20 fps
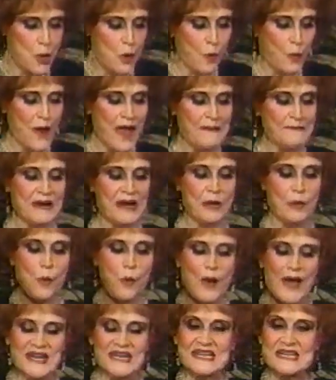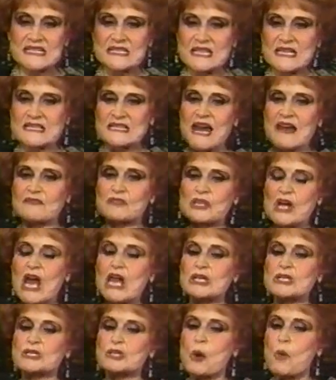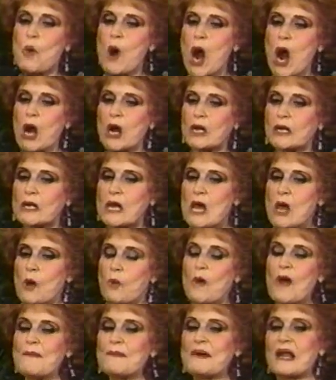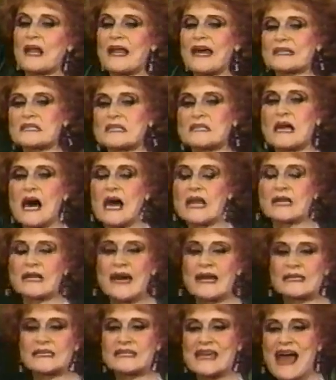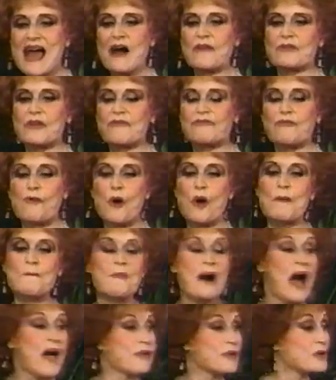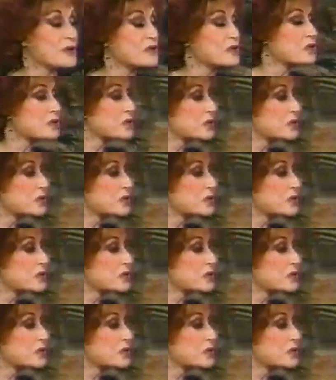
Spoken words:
Women witnesses have changed the world. Women, let's not let down the foremothers